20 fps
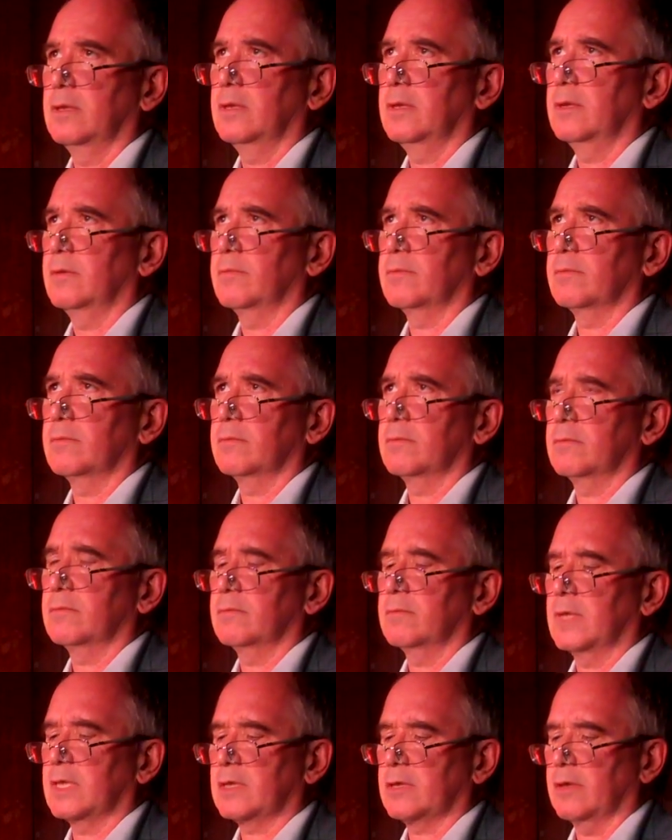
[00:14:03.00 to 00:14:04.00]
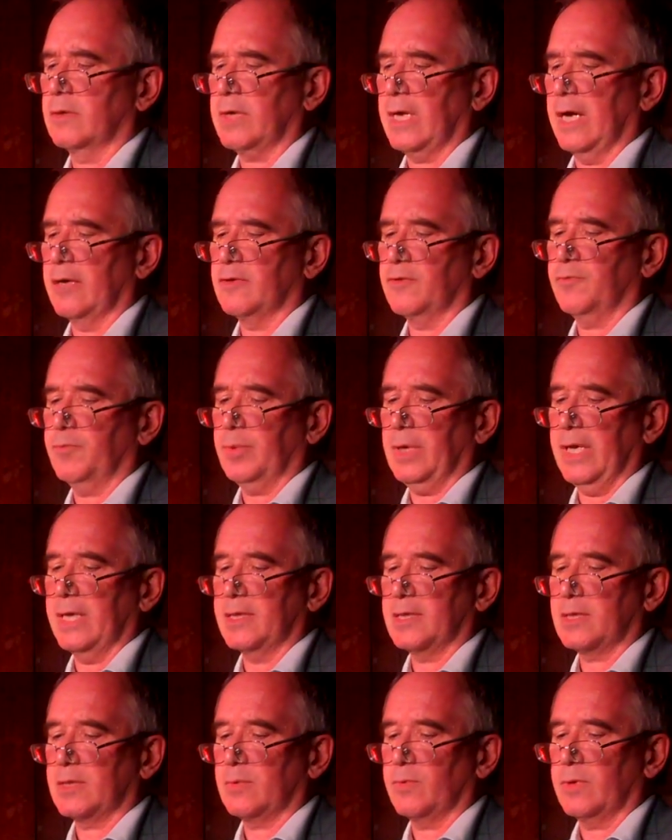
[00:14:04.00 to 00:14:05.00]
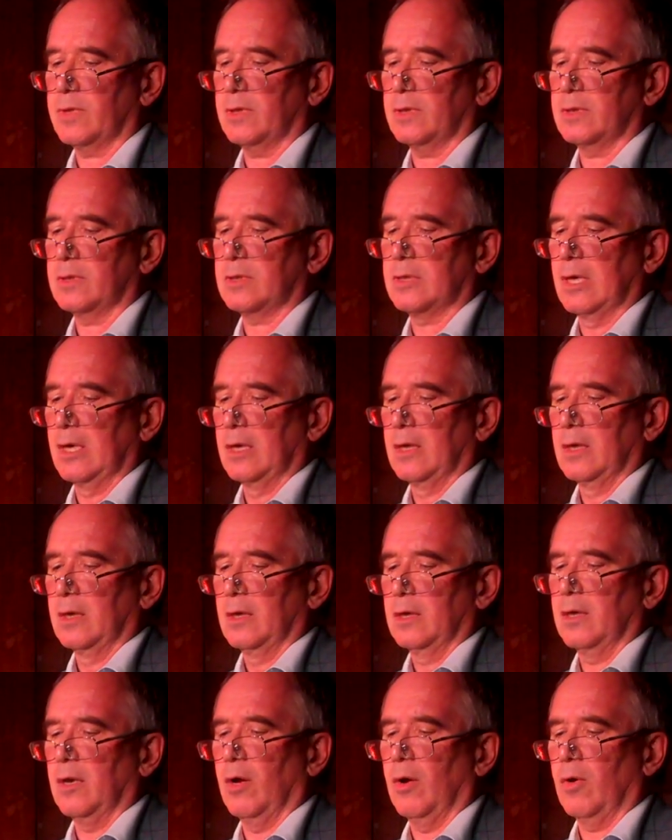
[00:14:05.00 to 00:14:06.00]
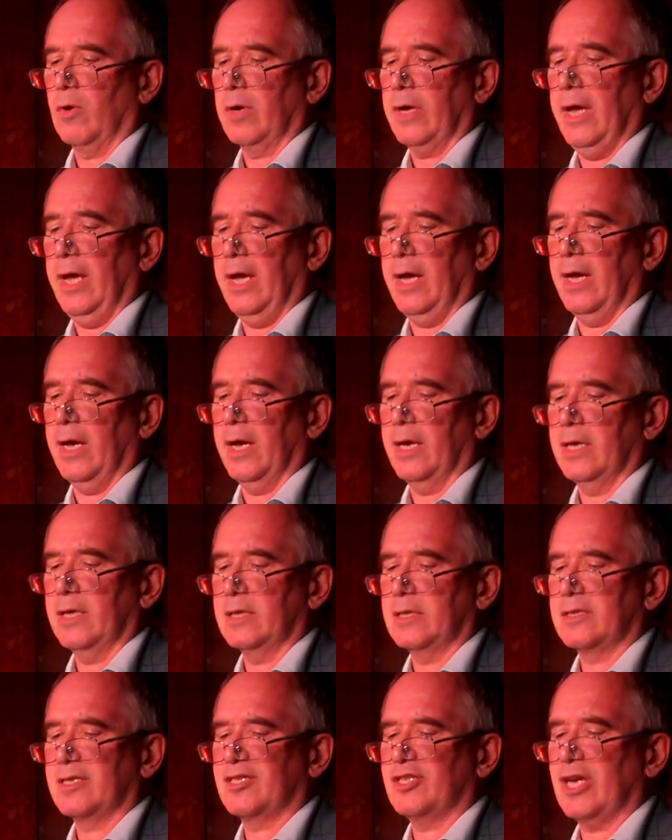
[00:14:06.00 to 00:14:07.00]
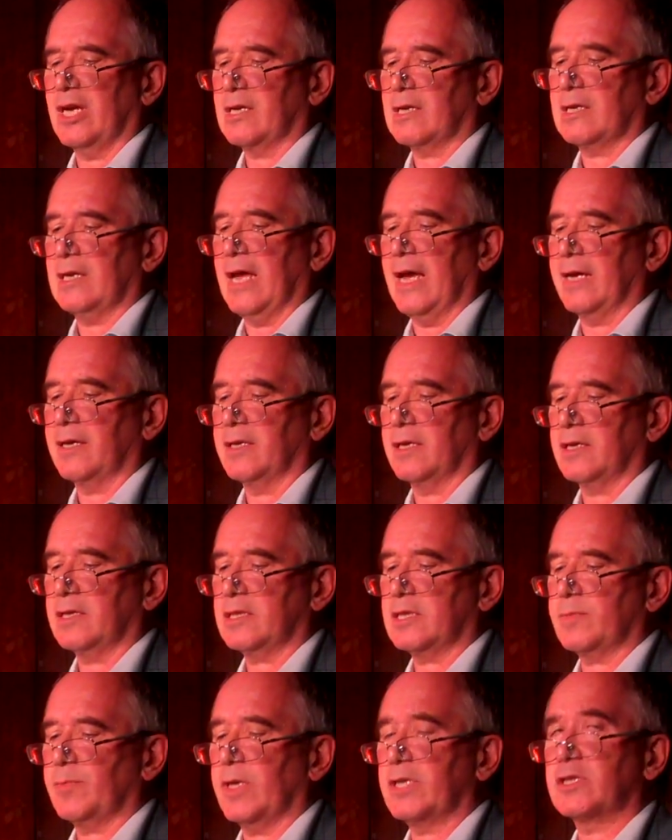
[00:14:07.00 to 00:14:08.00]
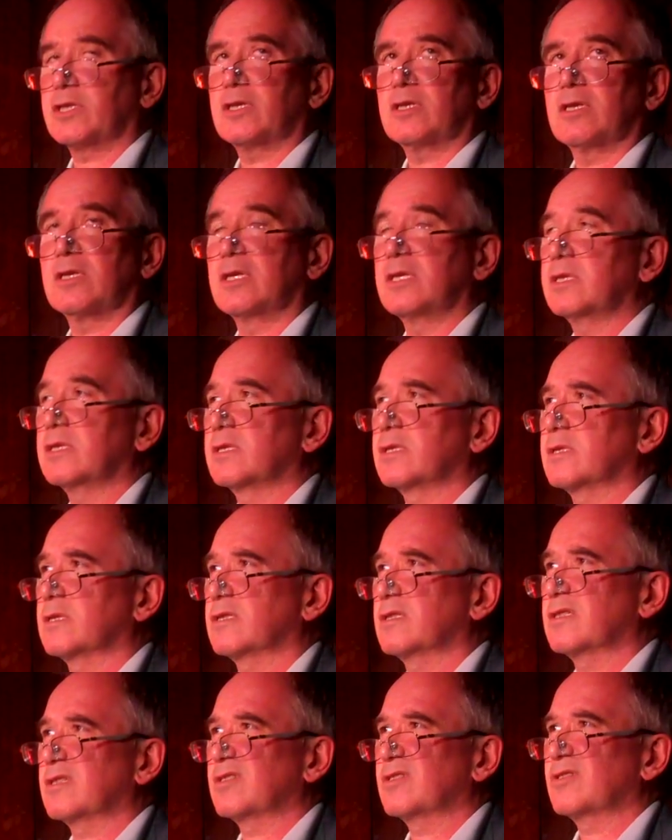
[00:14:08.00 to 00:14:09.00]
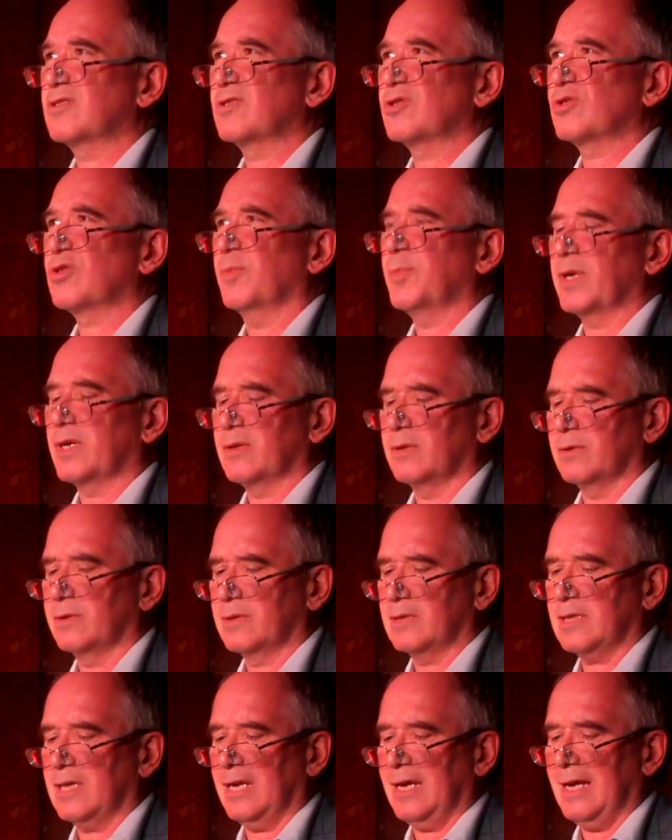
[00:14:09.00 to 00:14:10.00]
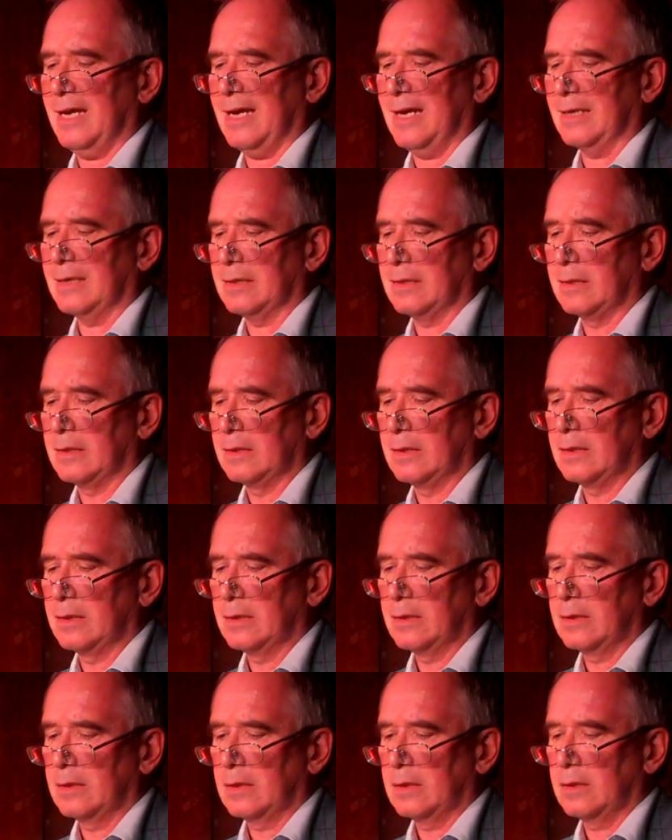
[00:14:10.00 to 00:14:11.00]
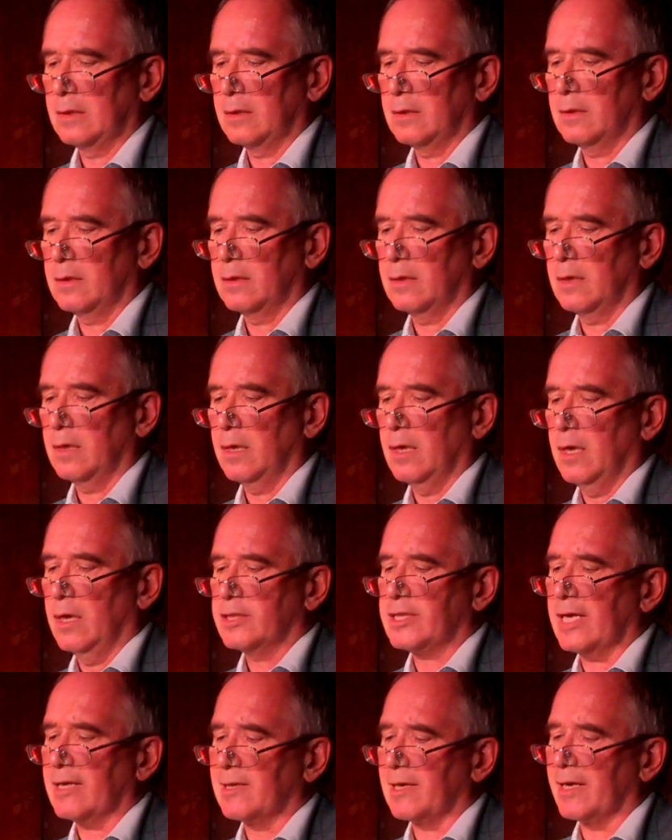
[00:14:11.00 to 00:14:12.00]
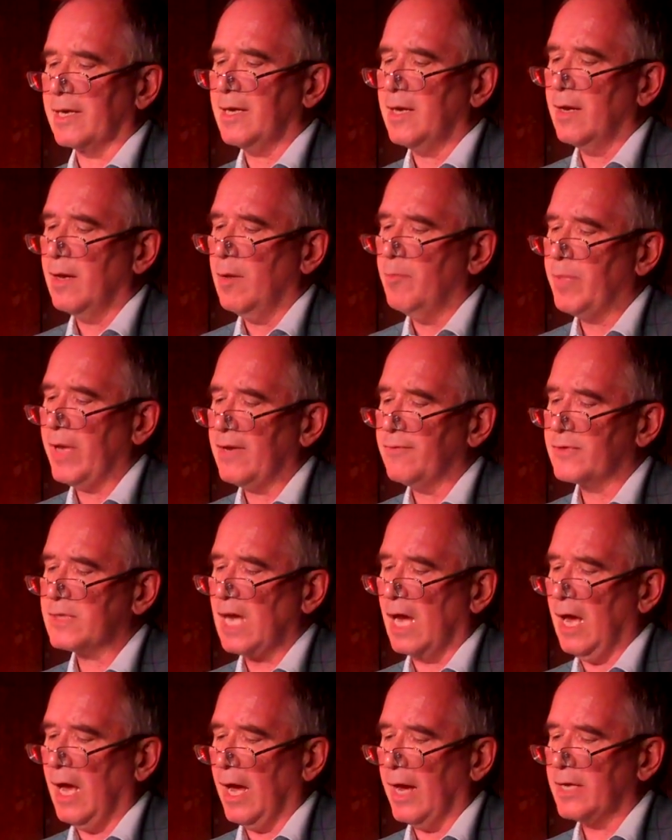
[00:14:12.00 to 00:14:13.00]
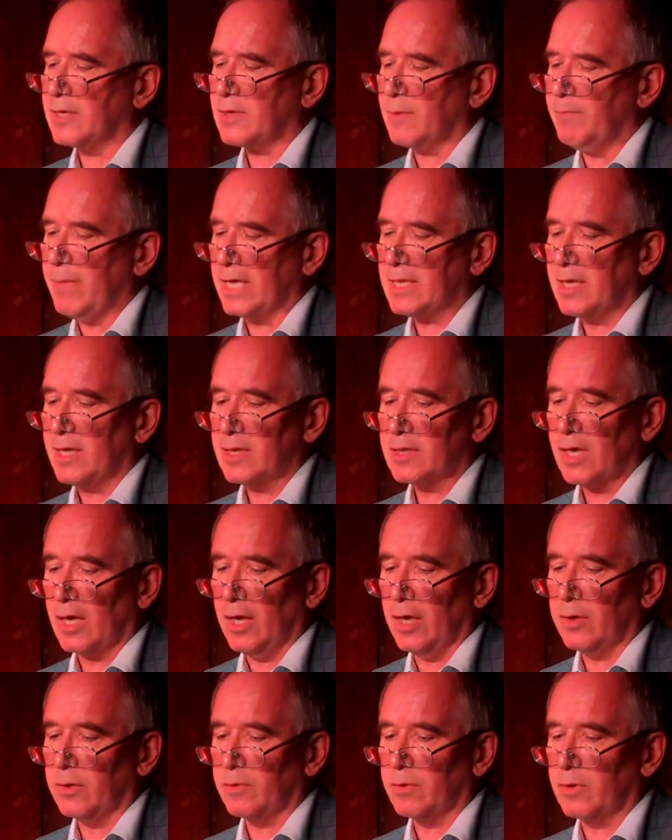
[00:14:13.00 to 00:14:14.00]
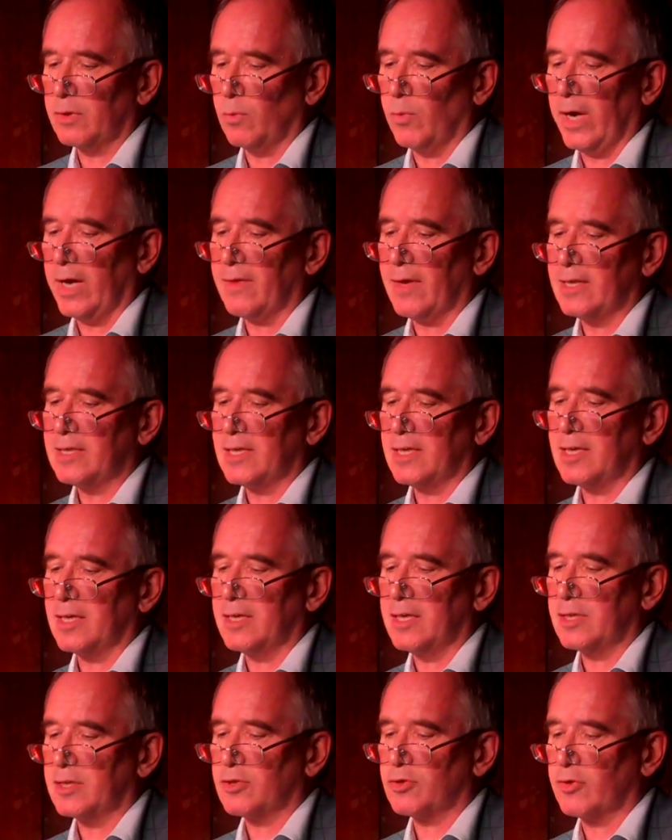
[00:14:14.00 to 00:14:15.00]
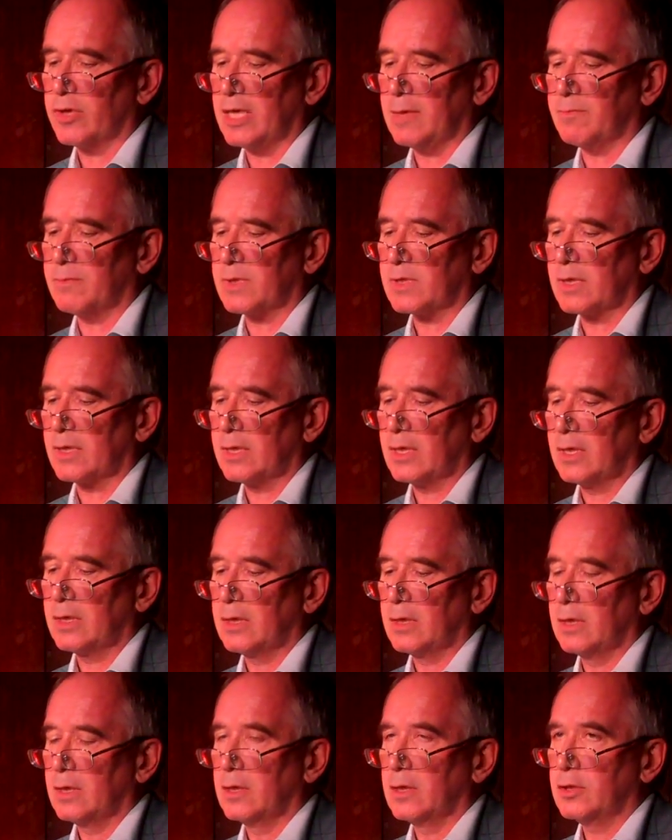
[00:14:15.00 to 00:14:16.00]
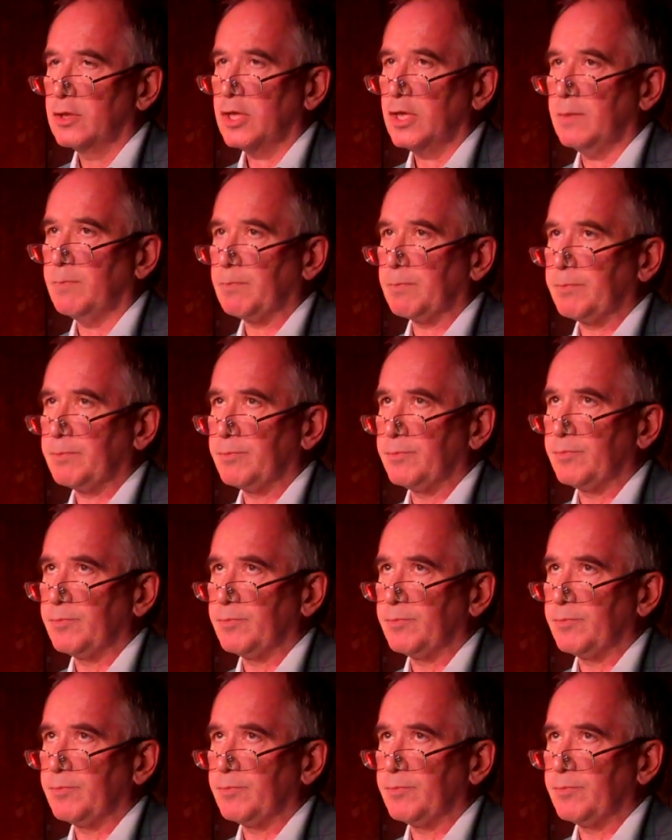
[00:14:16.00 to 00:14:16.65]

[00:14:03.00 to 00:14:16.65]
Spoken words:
He must look out of place with his long hair, his jet-lagged expression, his tropical tan. Suddenly, Bev's eyes met his own, the way they did in his dreams. She